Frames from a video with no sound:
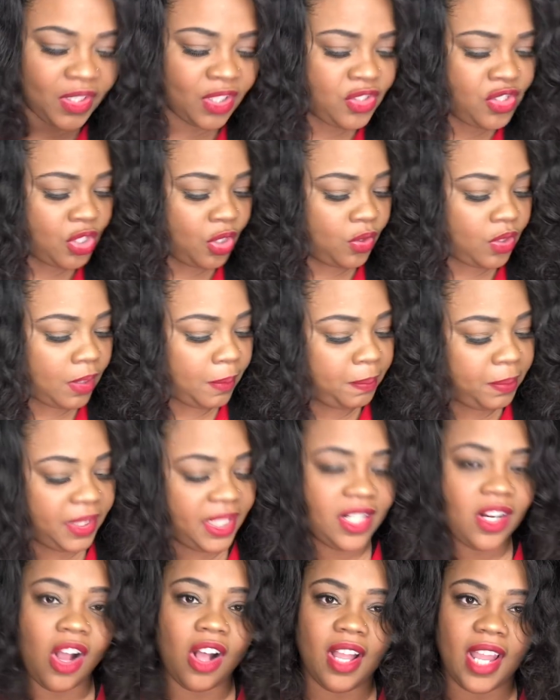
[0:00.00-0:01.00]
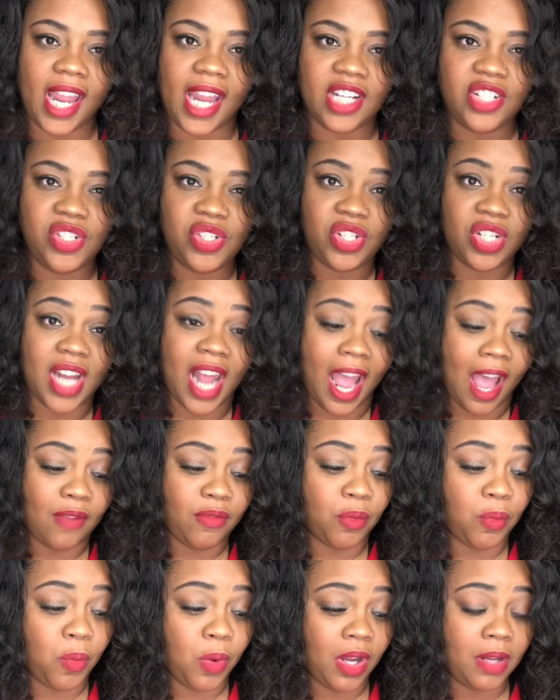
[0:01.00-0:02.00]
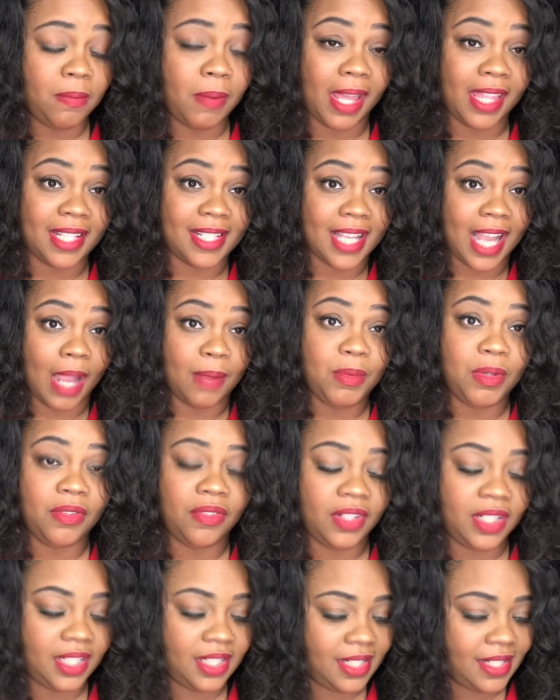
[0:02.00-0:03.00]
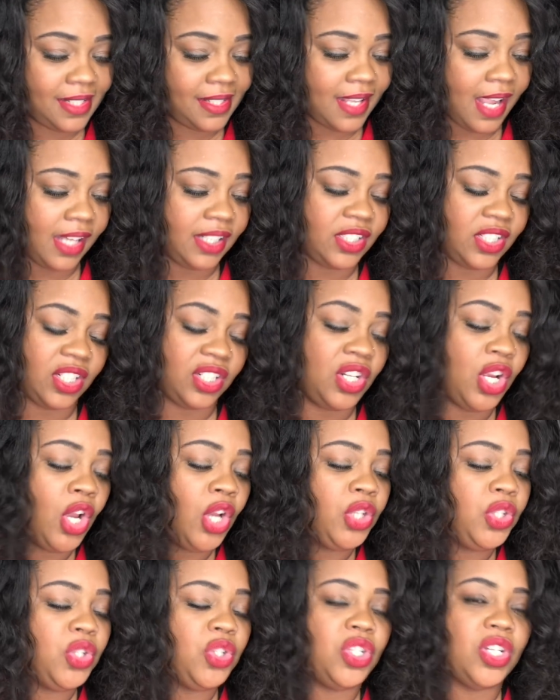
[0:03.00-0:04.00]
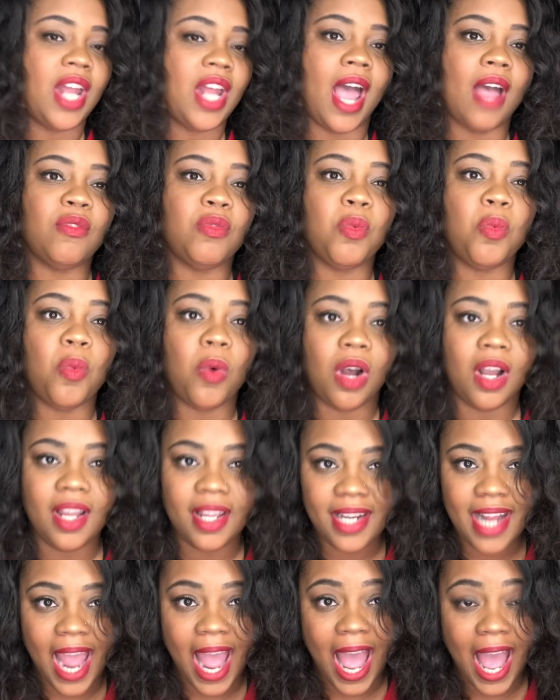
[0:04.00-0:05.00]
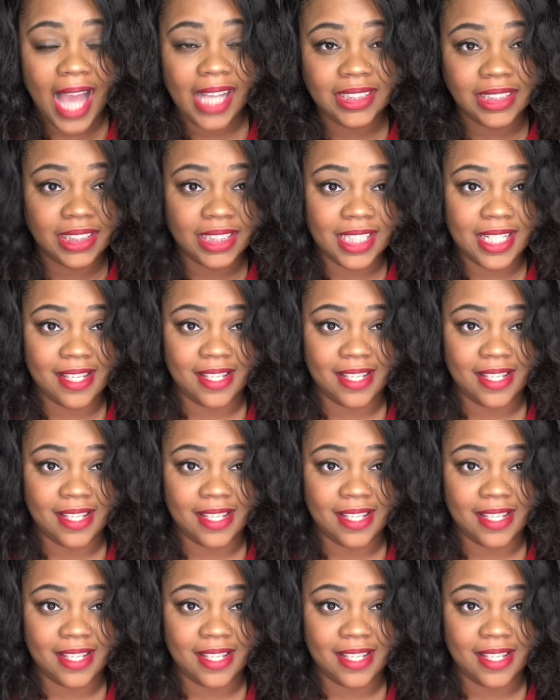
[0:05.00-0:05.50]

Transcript: So complete all 8. You should have one, by the time you finish this section, you should have one action